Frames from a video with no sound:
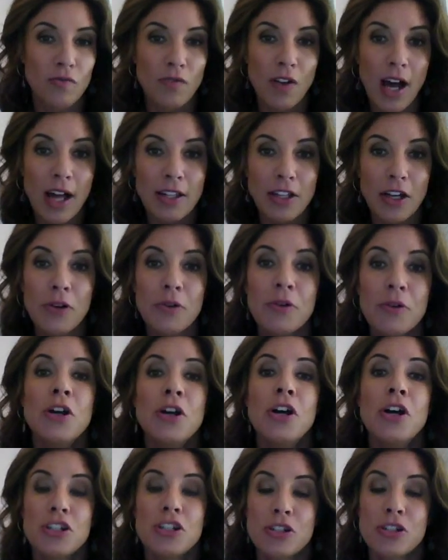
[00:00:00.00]
follow
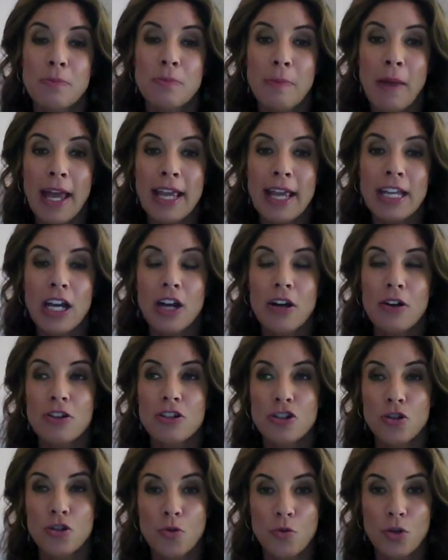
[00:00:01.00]
to make
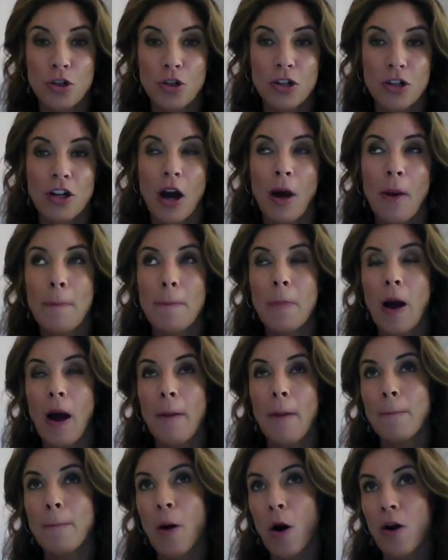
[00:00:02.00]
sure
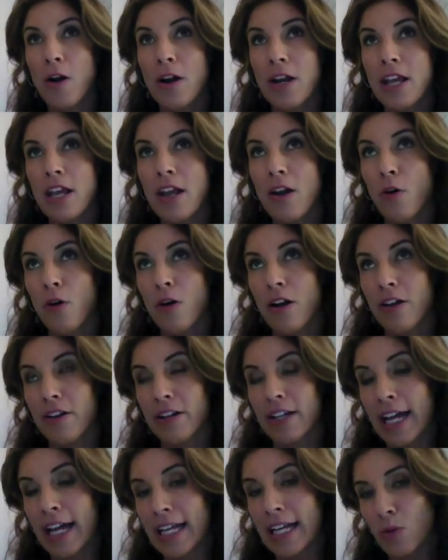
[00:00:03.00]
a party or a
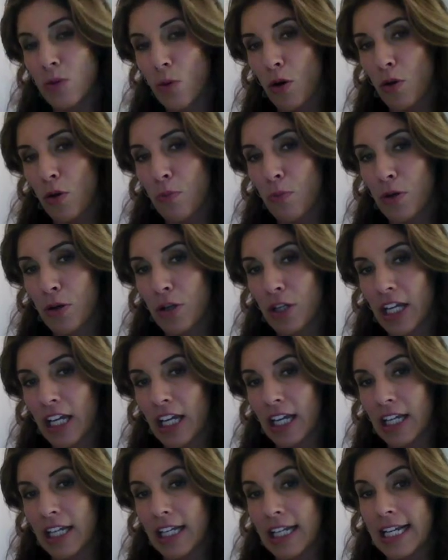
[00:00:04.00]
guest worth
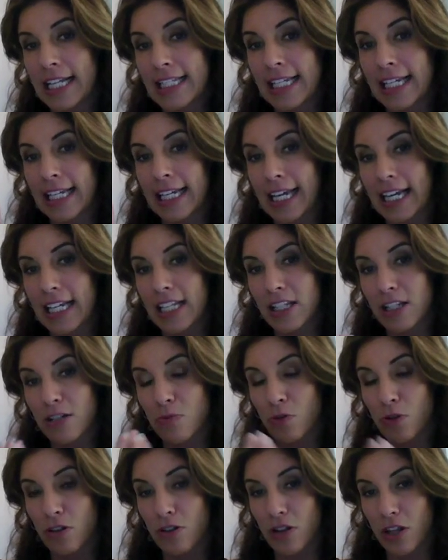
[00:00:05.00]
booking is a guest
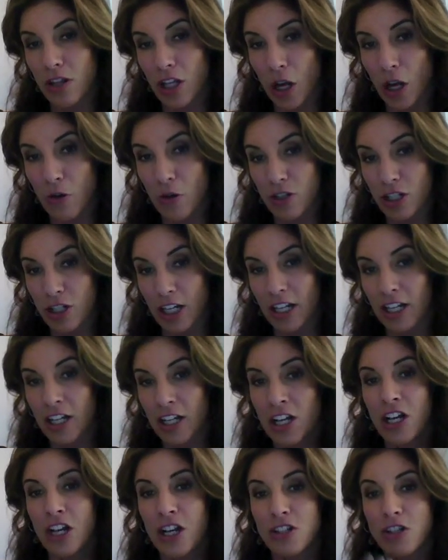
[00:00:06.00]
worth coaching.
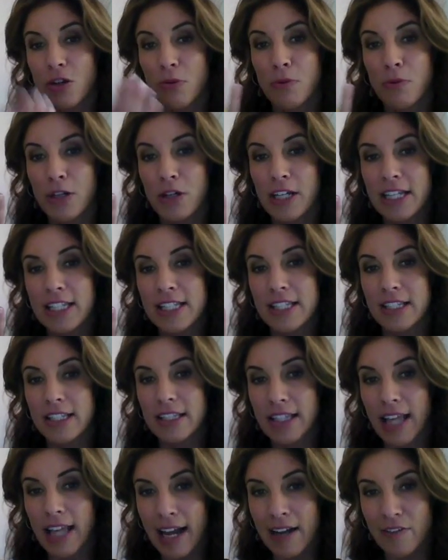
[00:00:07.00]
So booking is the
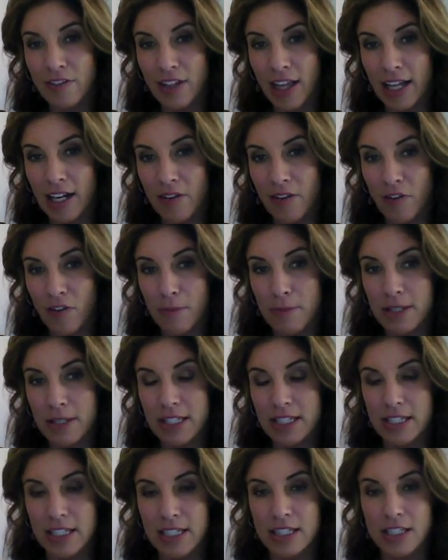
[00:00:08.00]
lifeline of our
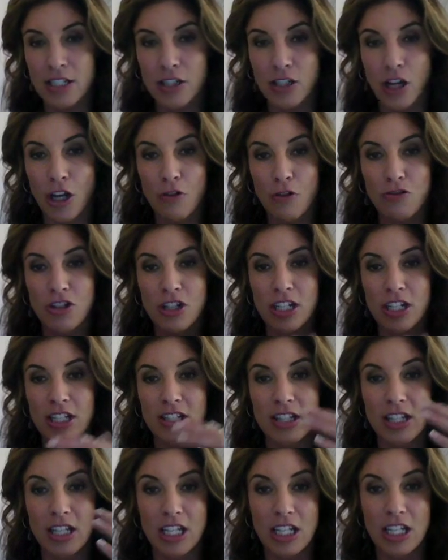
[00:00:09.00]
business. Coaching
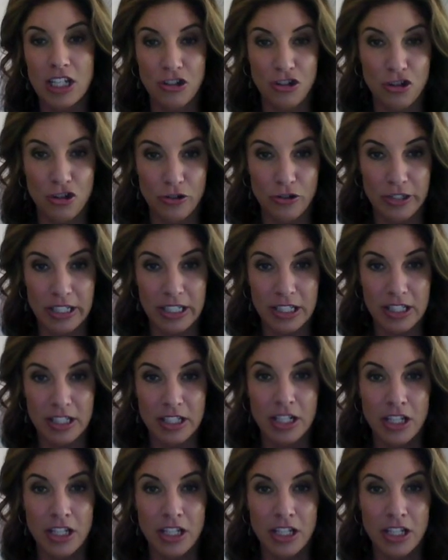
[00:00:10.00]
is the insurance.